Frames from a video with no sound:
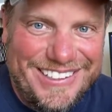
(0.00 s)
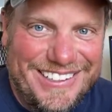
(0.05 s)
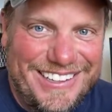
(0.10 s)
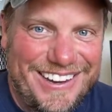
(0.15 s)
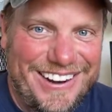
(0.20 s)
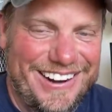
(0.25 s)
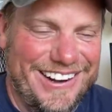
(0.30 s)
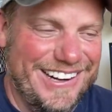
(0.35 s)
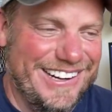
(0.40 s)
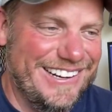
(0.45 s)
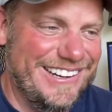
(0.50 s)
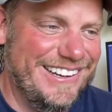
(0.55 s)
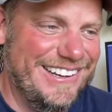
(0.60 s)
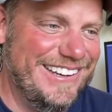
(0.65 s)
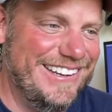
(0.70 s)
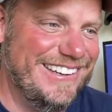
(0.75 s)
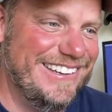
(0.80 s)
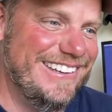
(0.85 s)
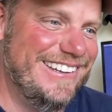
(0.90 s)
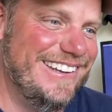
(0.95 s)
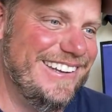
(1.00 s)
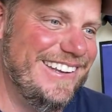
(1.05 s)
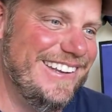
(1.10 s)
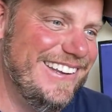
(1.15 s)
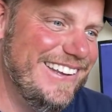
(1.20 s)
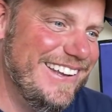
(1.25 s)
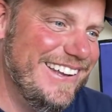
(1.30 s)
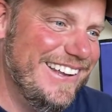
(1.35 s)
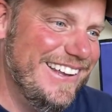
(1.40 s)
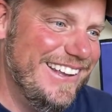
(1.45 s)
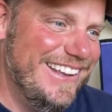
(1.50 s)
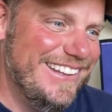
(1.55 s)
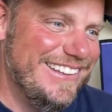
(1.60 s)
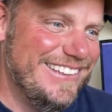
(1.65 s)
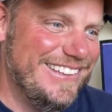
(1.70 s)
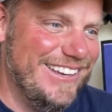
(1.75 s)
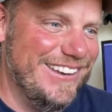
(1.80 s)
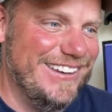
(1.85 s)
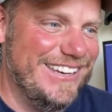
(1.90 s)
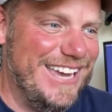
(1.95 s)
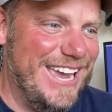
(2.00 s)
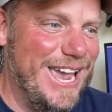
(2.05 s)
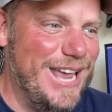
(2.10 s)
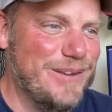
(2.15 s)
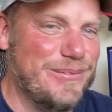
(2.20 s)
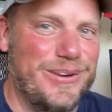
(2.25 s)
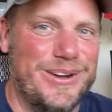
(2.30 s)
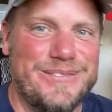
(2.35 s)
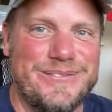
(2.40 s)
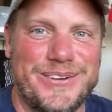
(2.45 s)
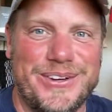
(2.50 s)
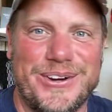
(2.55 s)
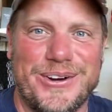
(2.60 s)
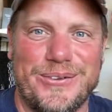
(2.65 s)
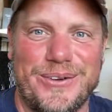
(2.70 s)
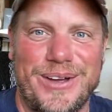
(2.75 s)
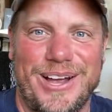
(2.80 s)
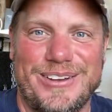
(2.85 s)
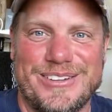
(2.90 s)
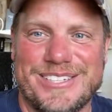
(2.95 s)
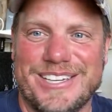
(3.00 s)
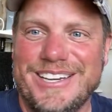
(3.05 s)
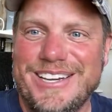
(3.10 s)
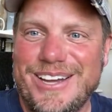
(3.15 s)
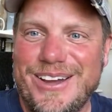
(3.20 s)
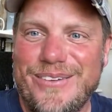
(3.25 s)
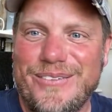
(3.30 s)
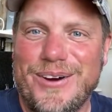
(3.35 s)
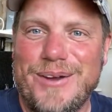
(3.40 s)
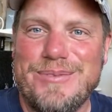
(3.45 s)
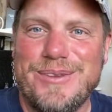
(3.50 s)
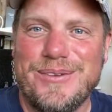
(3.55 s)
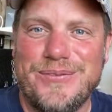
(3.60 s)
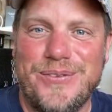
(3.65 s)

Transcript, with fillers: All right. Gained one viewer while I was... We're up to